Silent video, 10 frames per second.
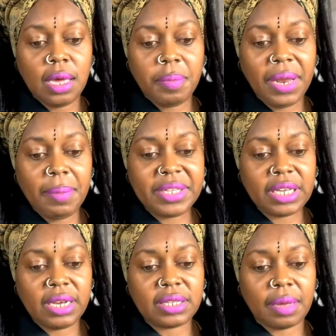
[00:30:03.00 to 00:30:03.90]
But let me
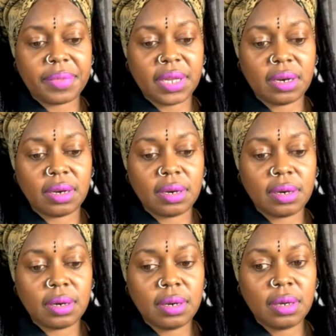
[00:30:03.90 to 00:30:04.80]
tell you something.
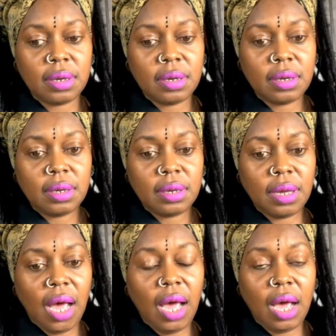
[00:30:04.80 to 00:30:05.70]

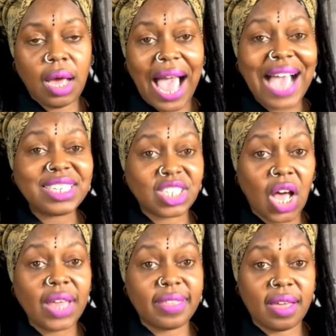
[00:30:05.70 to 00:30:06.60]
I
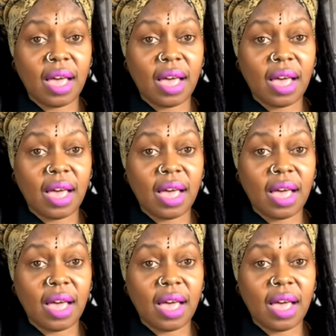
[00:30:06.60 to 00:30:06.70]
saw